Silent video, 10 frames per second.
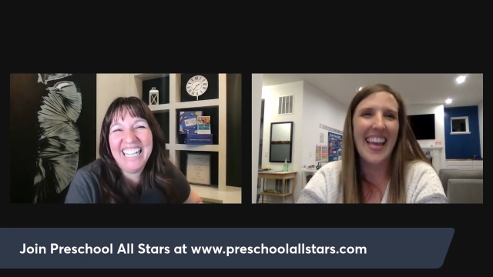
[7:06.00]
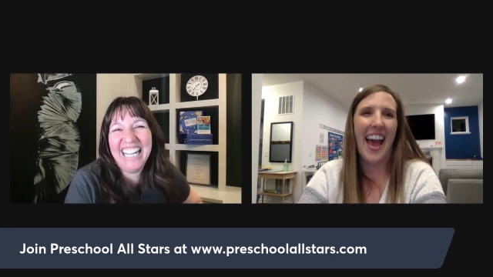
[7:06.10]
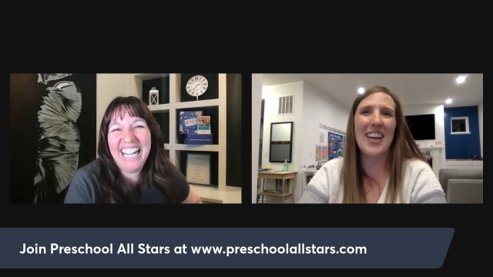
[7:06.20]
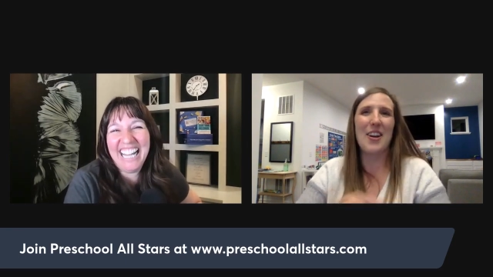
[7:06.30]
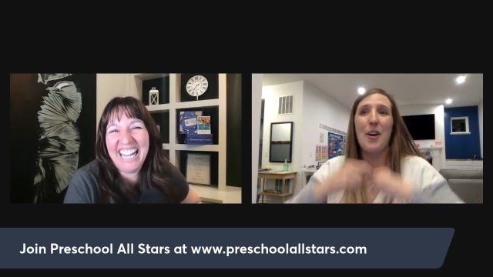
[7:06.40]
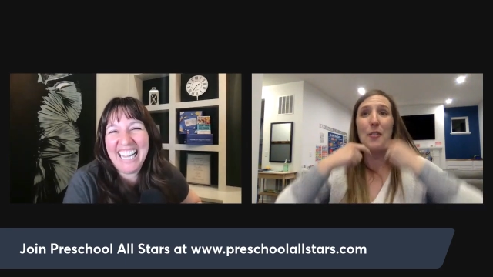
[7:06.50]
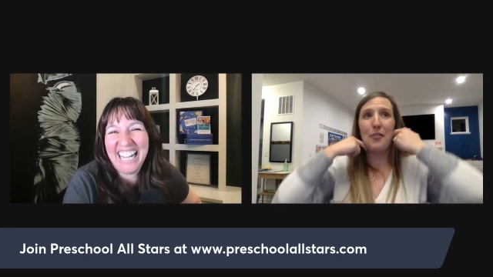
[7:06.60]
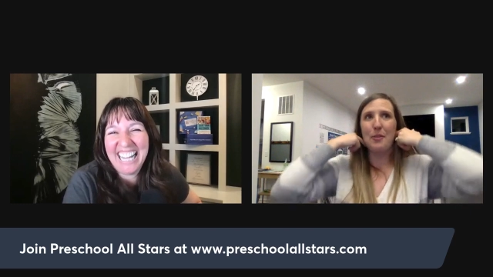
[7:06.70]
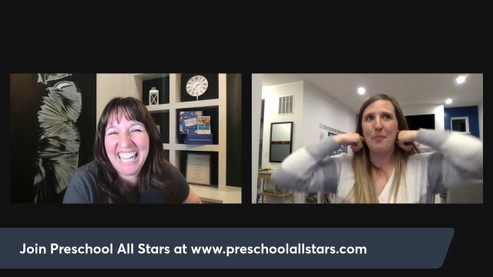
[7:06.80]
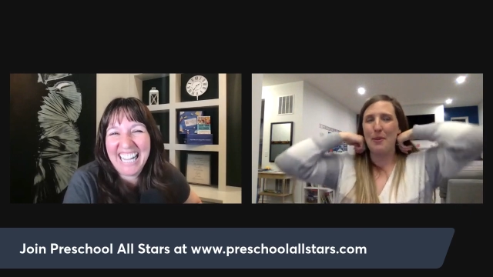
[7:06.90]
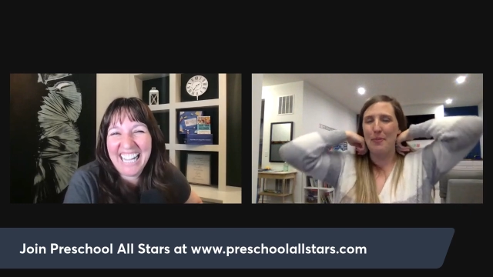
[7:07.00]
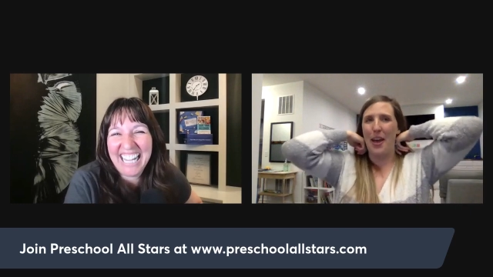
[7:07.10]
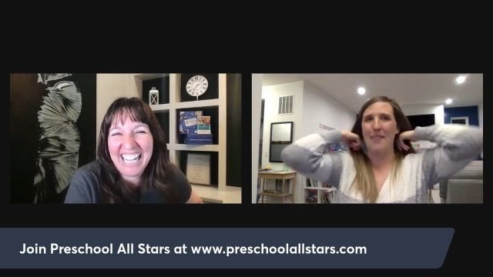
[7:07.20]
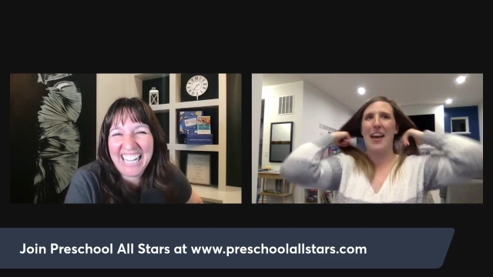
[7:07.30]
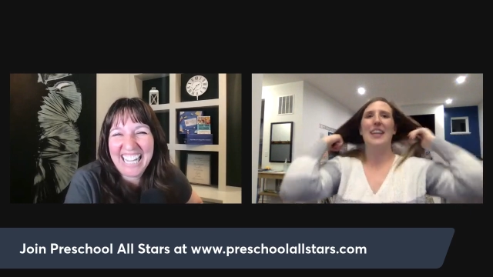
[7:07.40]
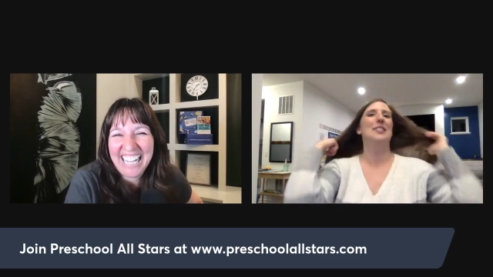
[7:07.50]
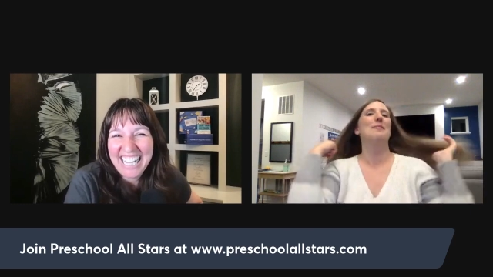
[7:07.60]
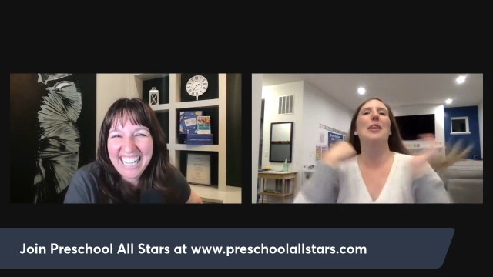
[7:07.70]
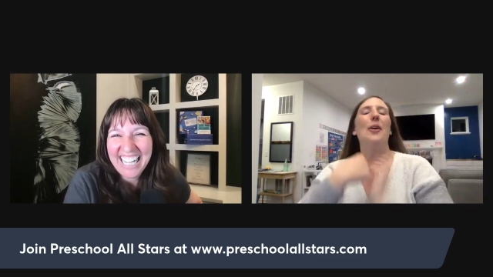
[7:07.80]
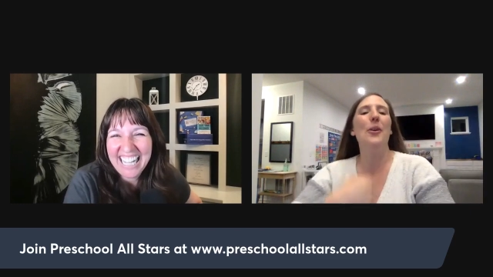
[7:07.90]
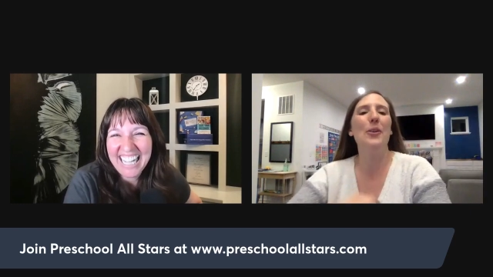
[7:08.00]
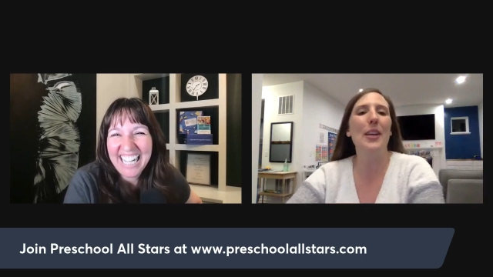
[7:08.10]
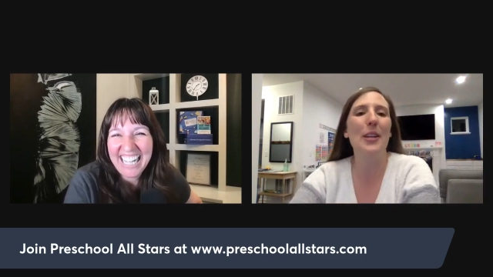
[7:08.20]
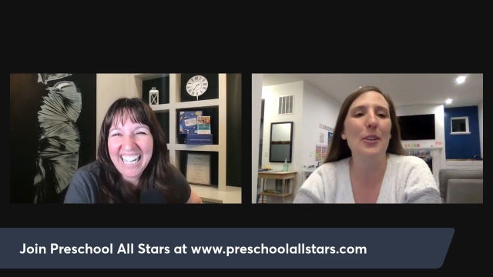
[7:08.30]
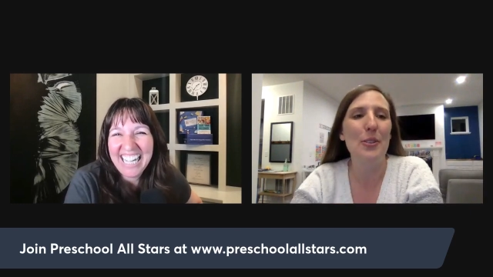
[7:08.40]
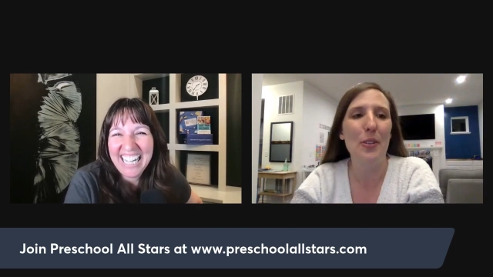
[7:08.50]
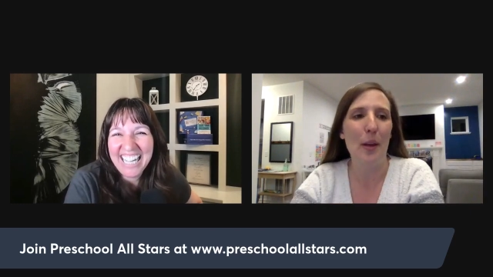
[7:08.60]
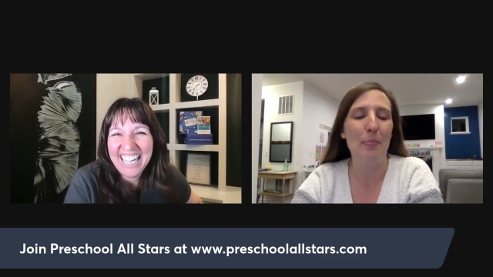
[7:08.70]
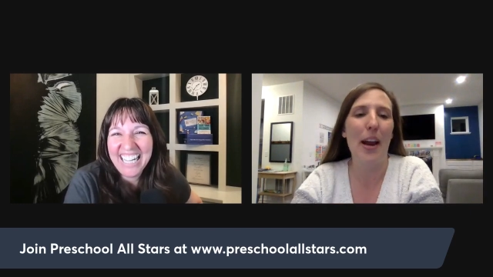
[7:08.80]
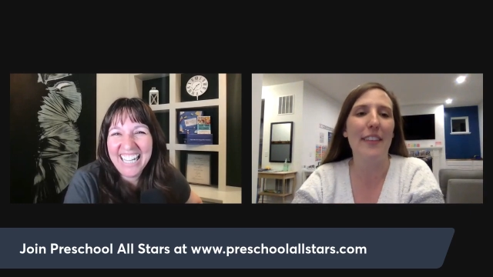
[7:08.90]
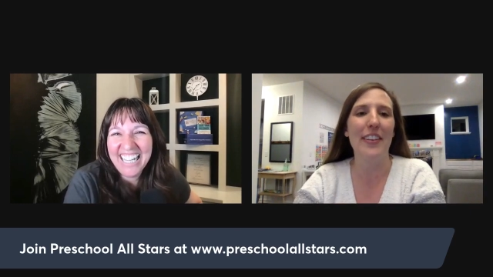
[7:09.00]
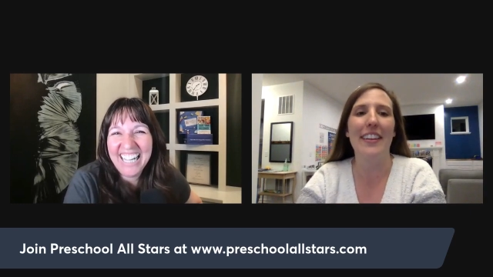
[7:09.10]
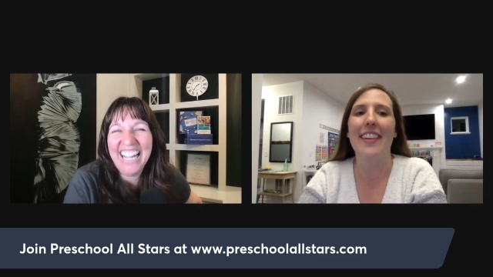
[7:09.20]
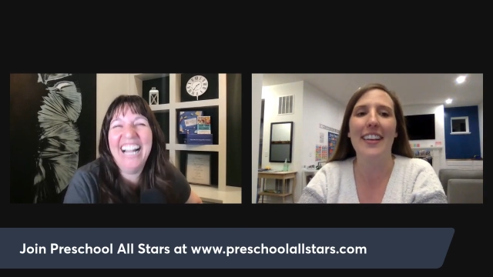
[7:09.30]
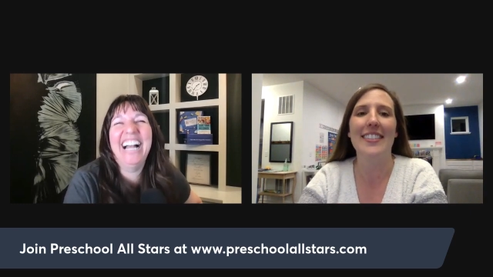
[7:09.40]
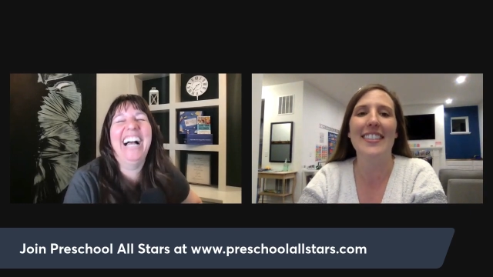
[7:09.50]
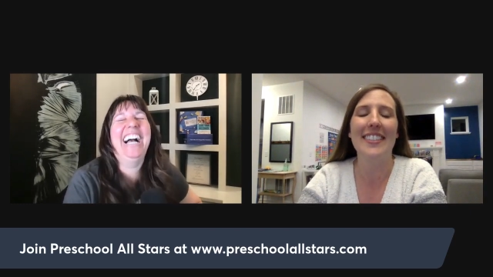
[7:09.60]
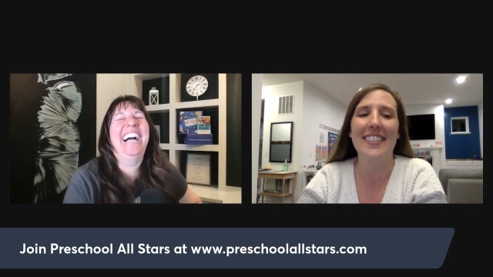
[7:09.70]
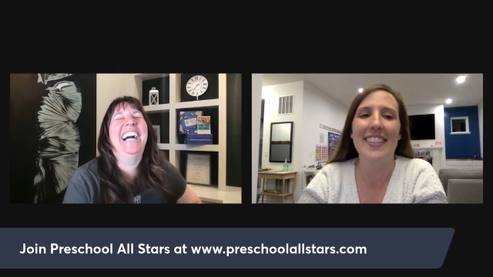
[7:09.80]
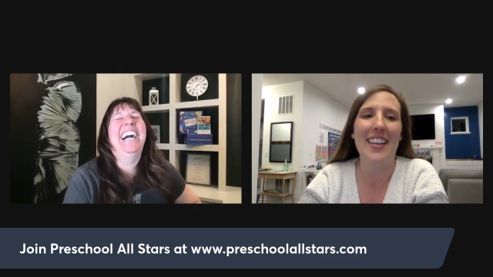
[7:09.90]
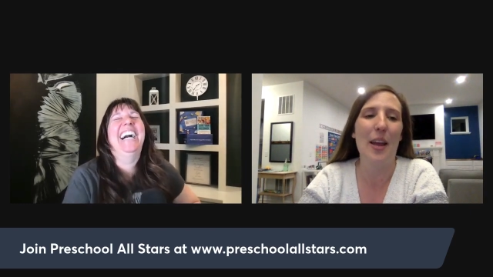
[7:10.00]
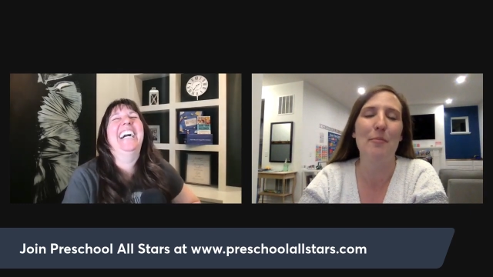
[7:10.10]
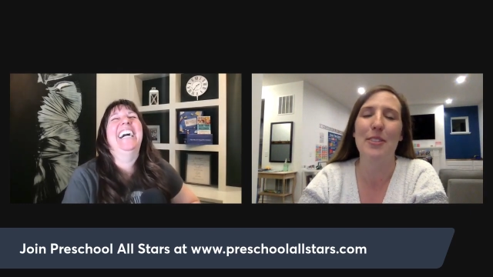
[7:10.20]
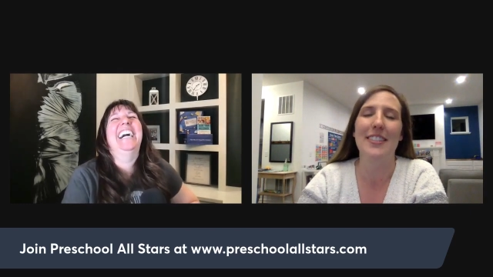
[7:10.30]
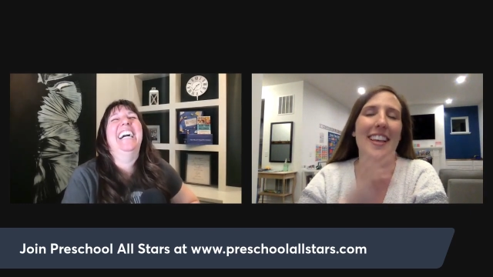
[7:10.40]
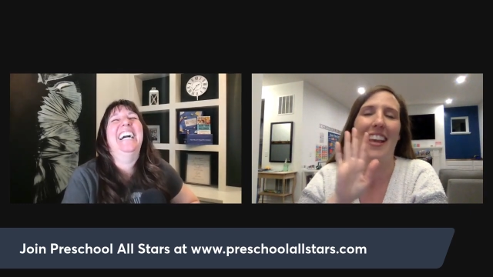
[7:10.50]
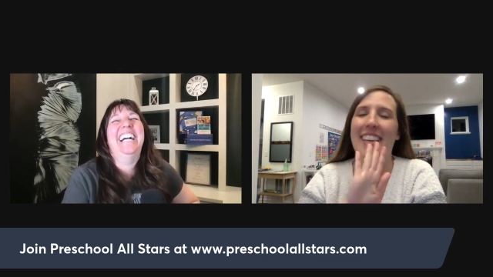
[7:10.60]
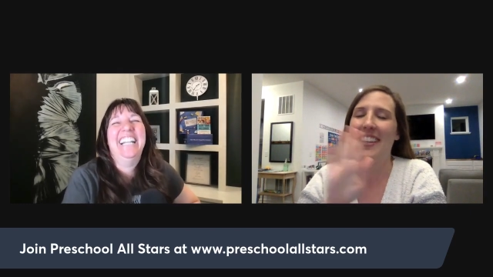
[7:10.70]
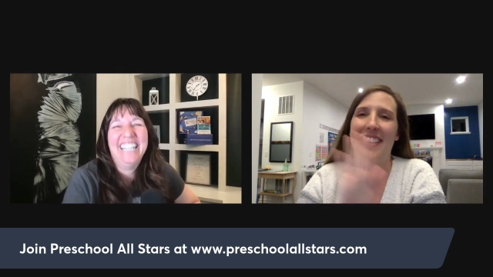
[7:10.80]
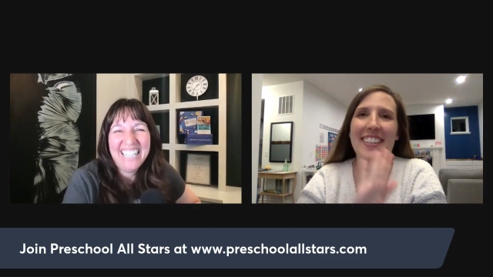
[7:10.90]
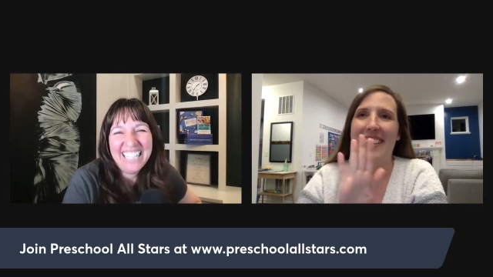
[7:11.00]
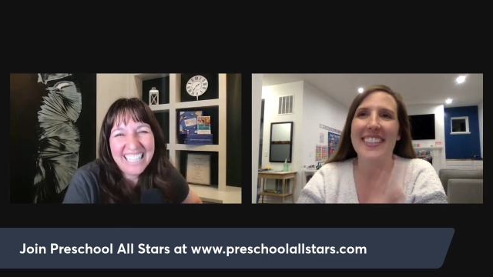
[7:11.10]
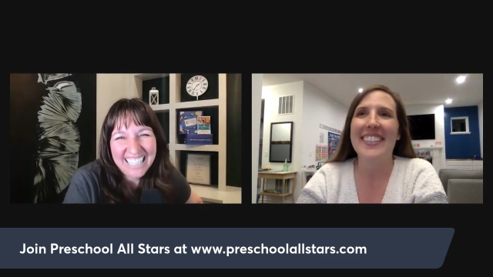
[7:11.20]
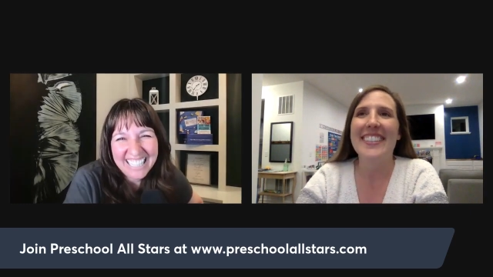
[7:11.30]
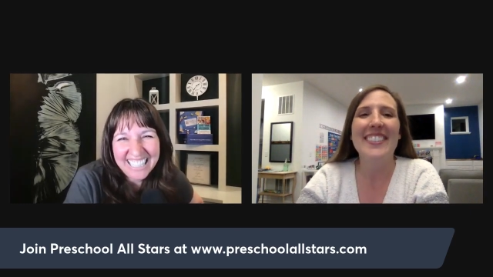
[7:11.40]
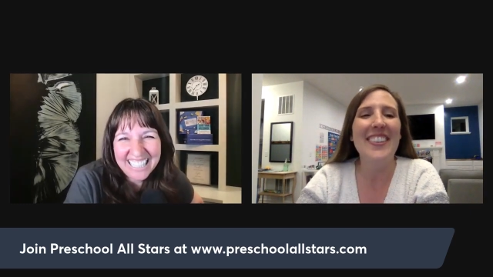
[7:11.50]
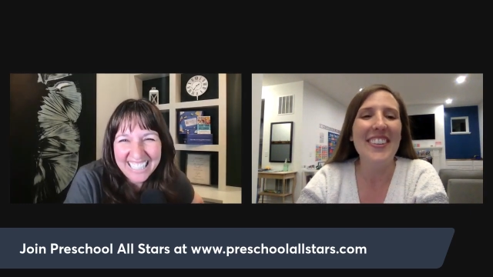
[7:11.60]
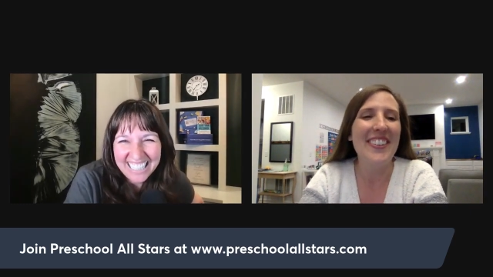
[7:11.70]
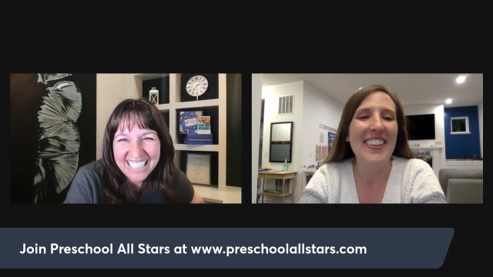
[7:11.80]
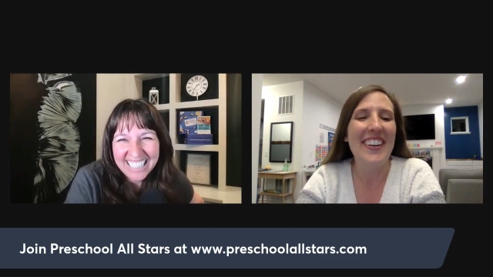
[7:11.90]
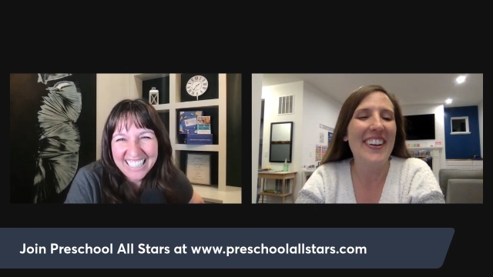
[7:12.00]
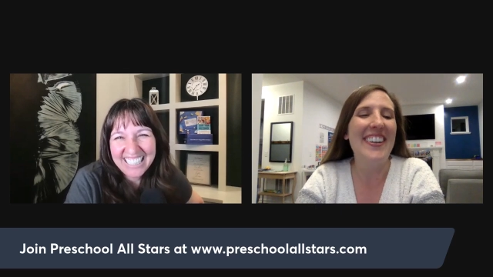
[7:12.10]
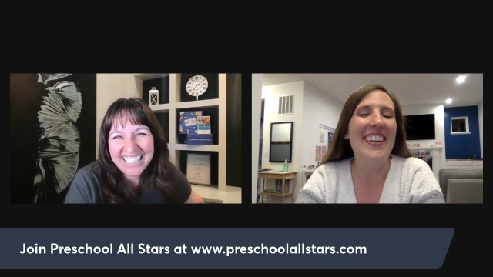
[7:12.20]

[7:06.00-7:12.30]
Speaker 1: I know. A few people have asked me, Oh, can you do like private lessons? And I'm just like, no, no, no.